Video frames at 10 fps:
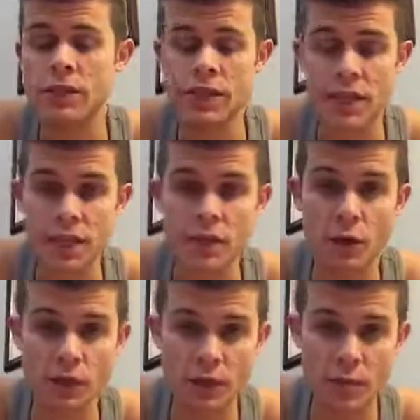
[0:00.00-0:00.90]
they say it's
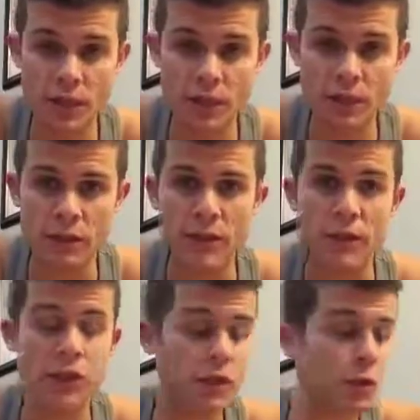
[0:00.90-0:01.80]
going to be.
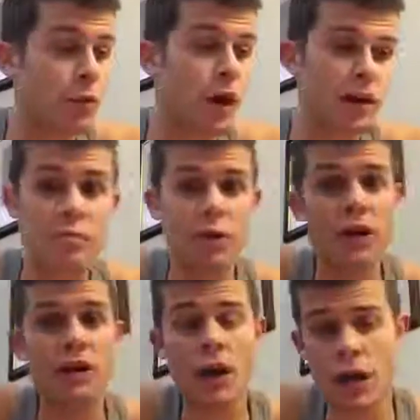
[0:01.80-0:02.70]
You do have to
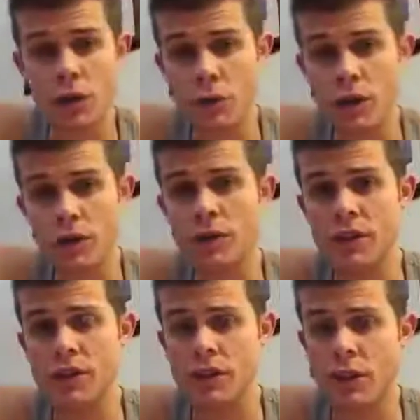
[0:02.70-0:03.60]
put in the hard work for
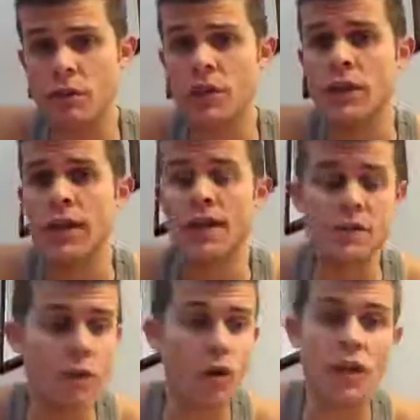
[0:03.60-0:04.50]
this, you know.
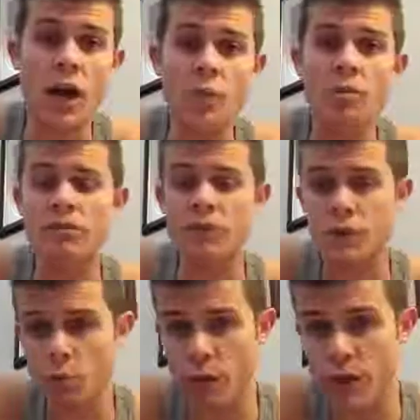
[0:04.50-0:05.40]
It's not going to happen if you
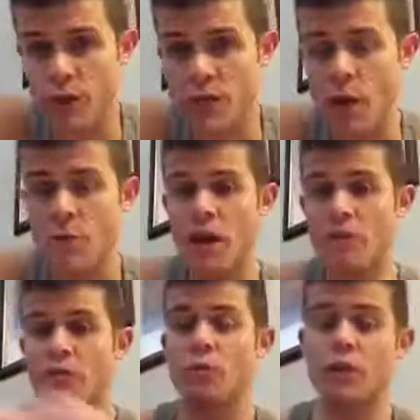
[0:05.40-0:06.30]
don't put in the time and
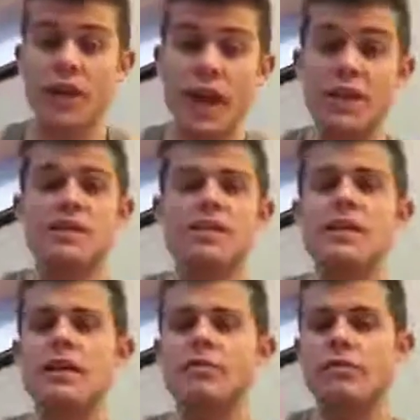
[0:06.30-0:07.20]
effort. But getting
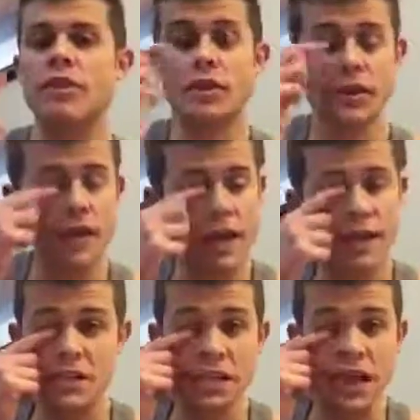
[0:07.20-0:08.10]

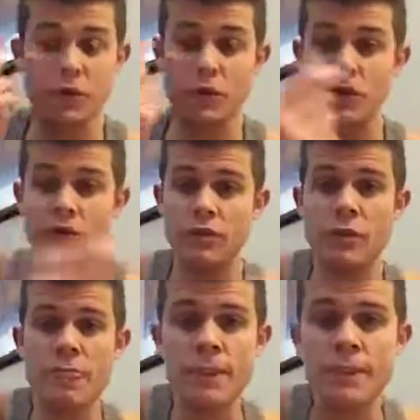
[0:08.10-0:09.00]
a slam dunk